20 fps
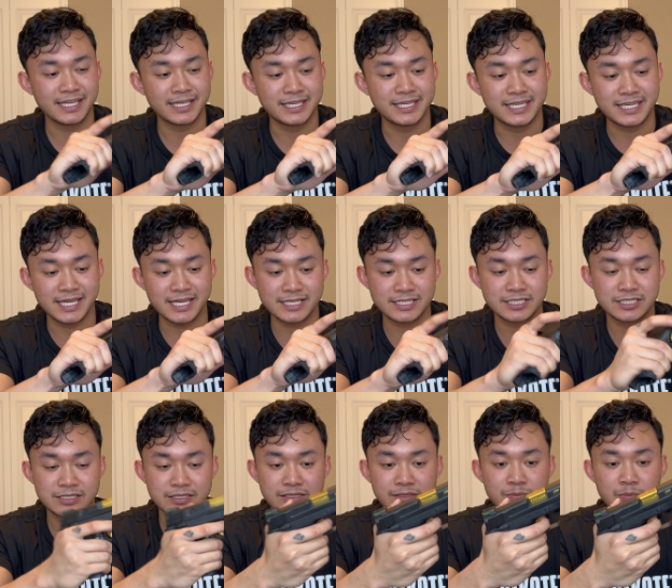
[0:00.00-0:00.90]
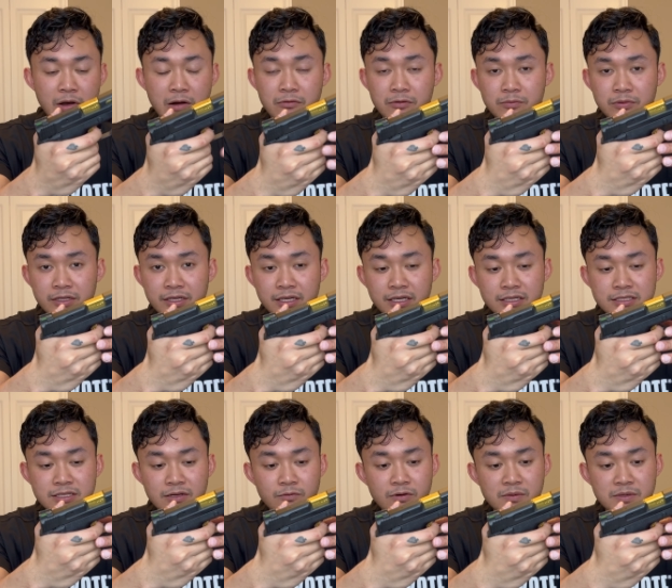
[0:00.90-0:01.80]
guess probably
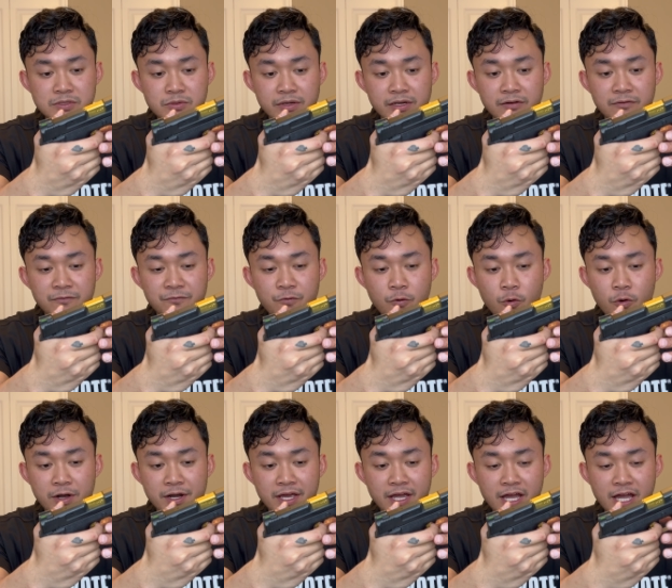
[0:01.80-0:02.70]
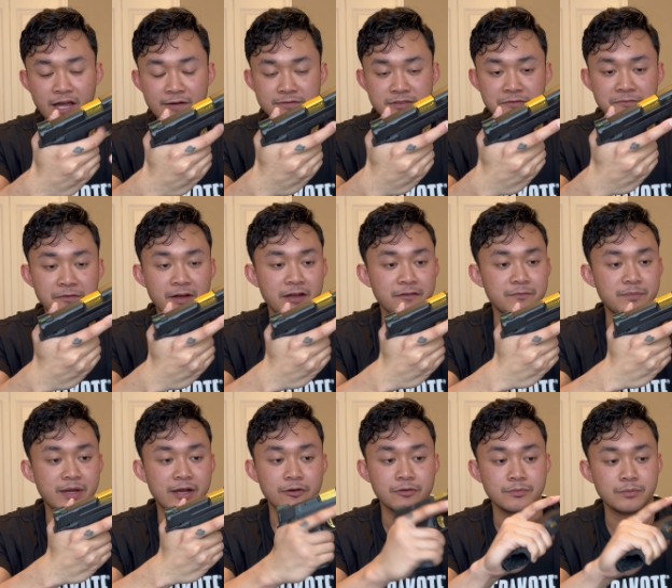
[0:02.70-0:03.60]
somewhere between a 4.5 to 5
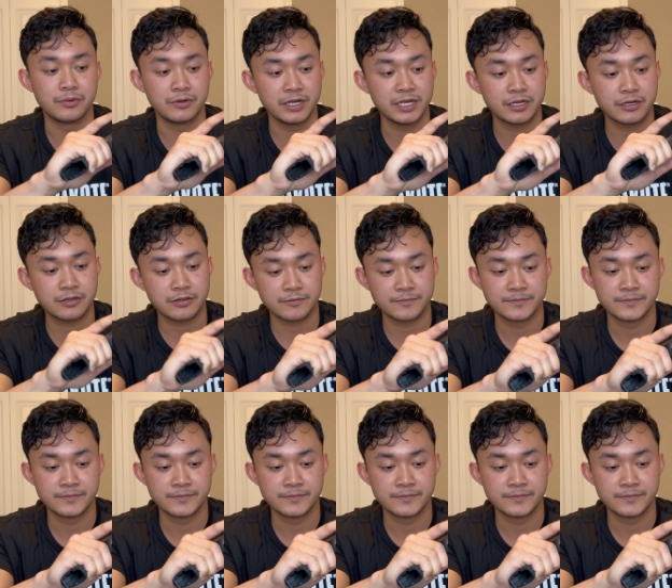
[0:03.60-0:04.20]
pound break.